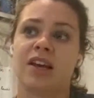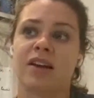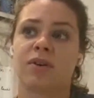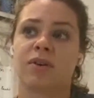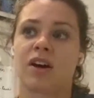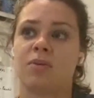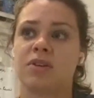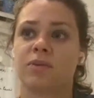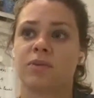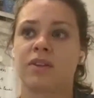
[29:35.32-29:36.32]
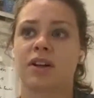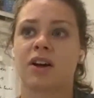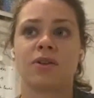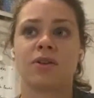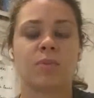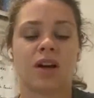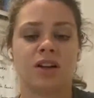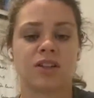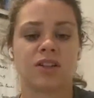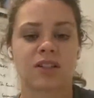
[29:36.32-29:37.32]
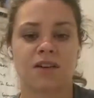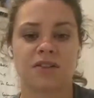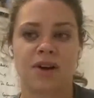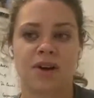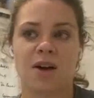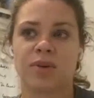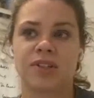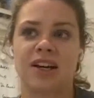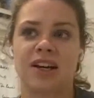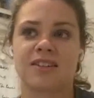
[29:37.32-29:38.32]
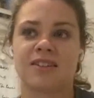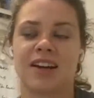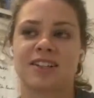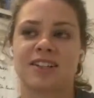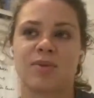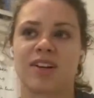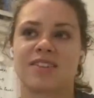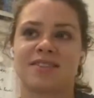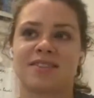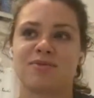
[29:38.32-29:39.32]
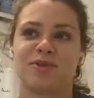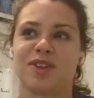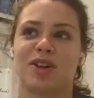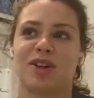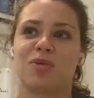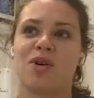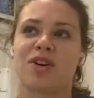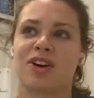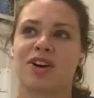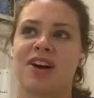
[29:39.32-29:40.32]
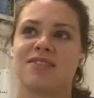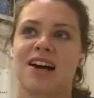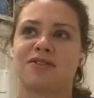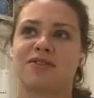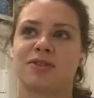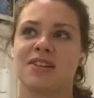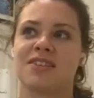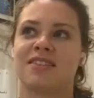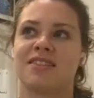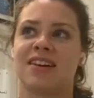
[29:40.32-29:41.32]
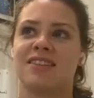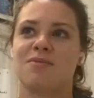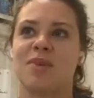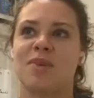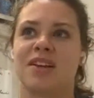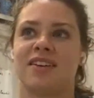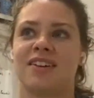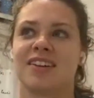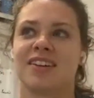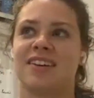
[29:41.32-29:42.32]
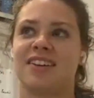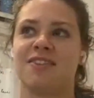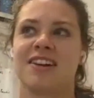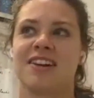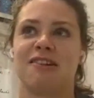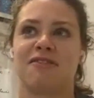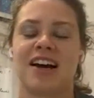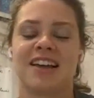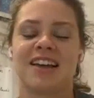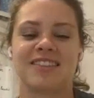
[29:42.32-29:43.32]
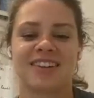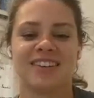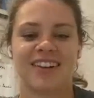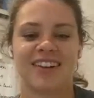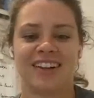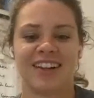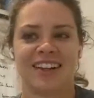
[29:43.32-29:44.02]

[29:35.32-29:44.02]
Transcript: so yeah, that would kind of be something that I always be conscious of as well. But yeah, like, to be honest, walking around afterwards and meeting all the the little fans, and